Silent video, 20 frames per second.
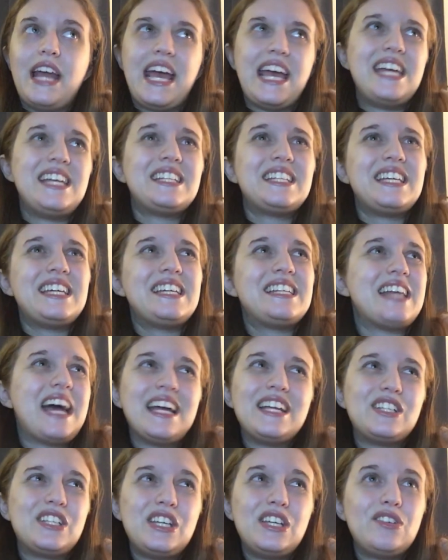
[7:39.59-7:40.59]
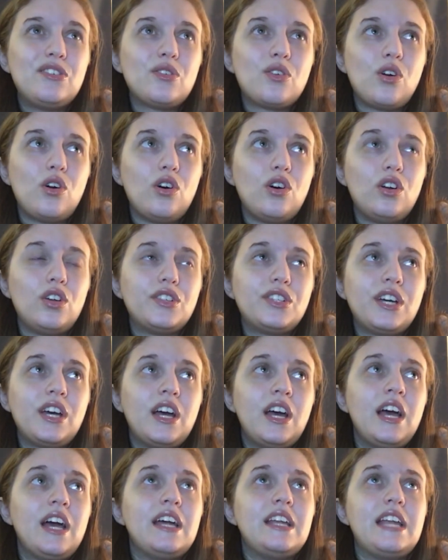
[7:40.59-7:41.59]
18-19 year old
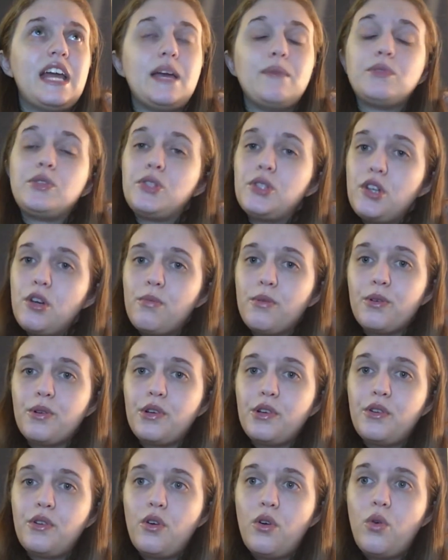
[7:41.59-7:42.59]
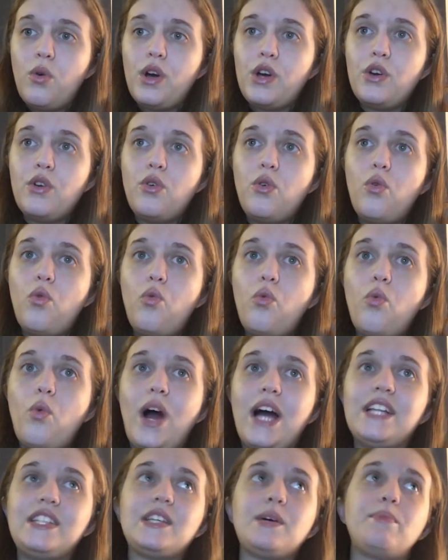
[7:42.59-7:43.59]
named Subaru who
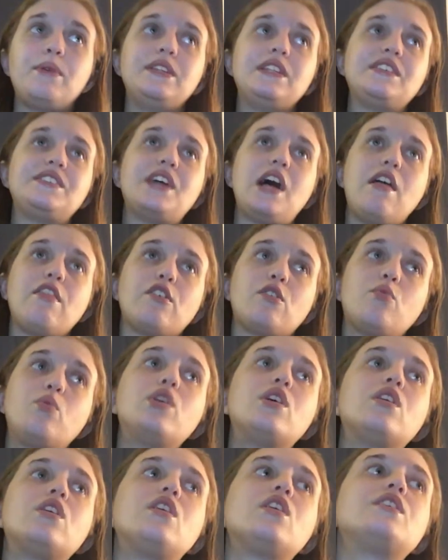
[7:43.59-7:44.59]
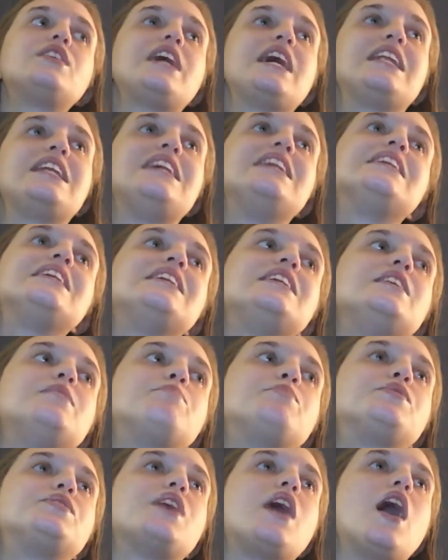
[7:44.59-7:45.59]
winds up in this other world, and he
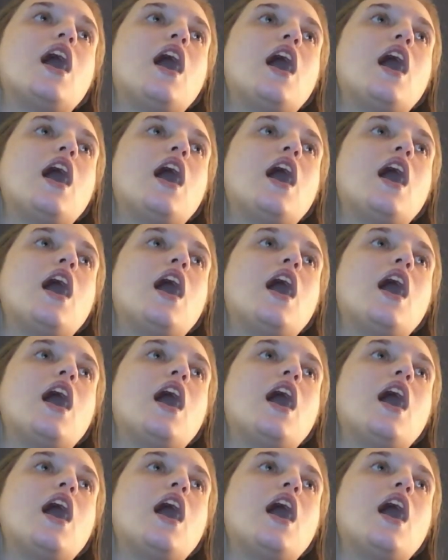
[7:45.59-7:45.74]
keeps